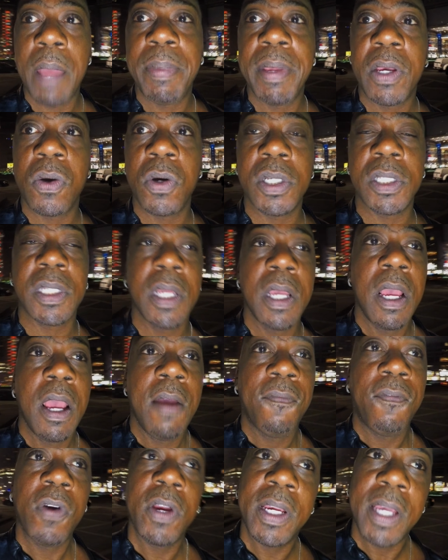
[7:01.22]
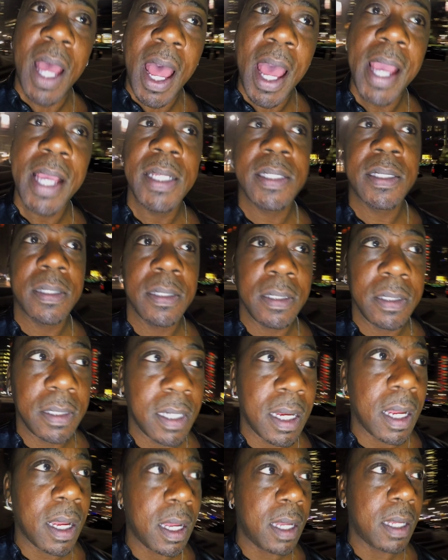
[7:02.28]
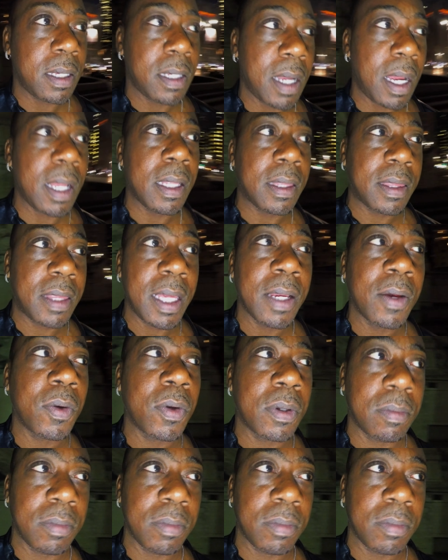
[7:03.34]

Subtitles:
Because for guys, I think,